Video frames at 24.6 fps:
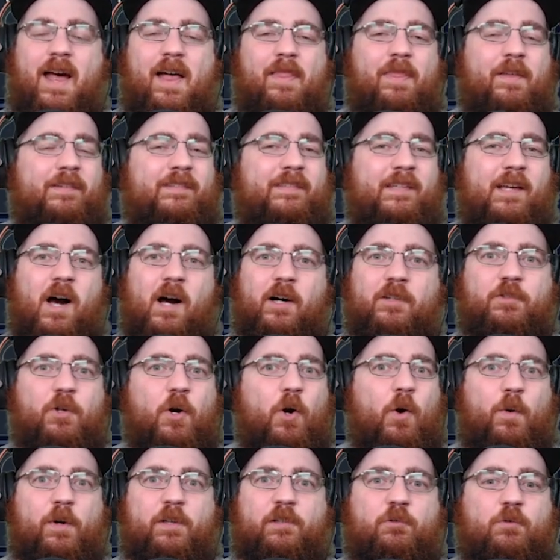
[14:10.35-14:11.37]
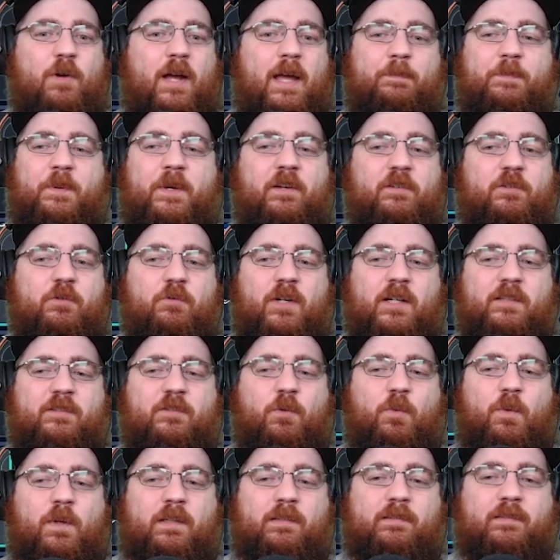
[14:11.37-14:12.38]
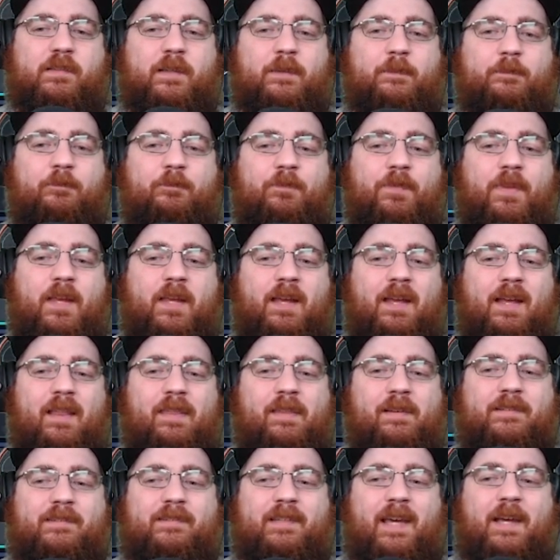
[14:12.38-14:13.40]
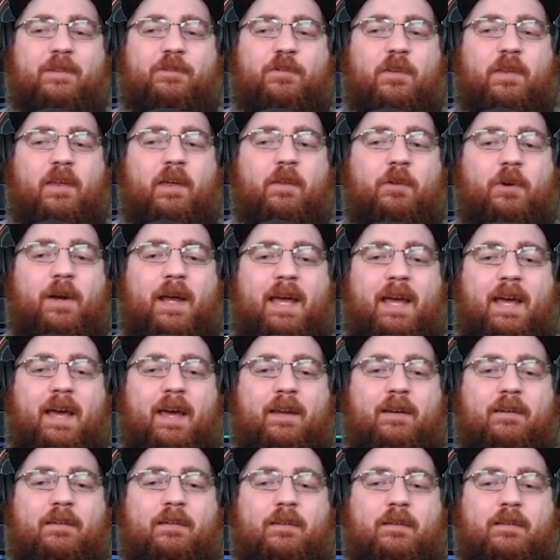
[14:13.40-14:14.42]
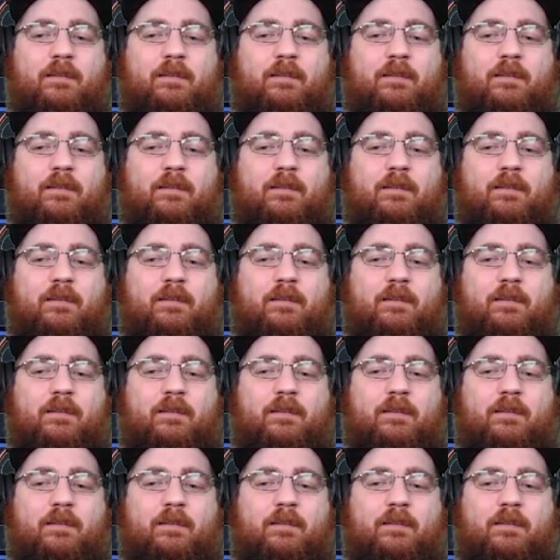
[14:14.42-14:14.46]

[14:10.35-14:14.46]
The Seahawks are always great because of Russell Wilson. The Saints, on the other hand,